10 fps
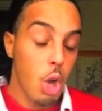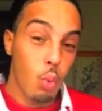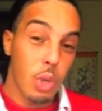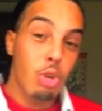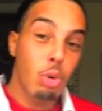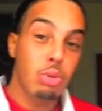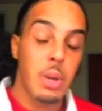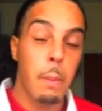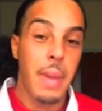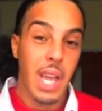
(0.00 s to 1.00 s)
When you go to the
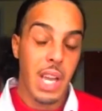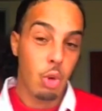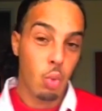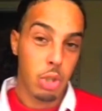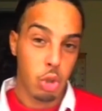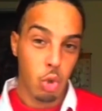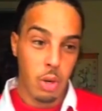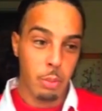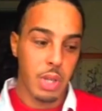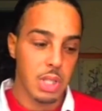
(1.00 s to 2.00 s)
bank and you want to start a
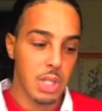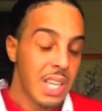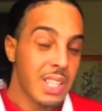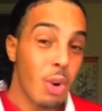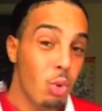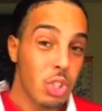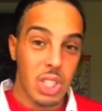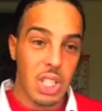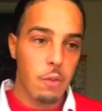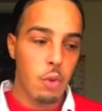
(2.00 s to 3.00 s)
business, they don't just
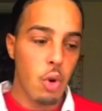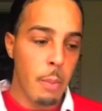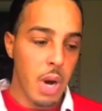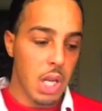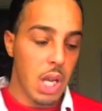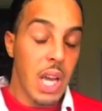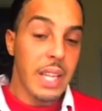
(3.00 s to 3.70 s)
give you the money.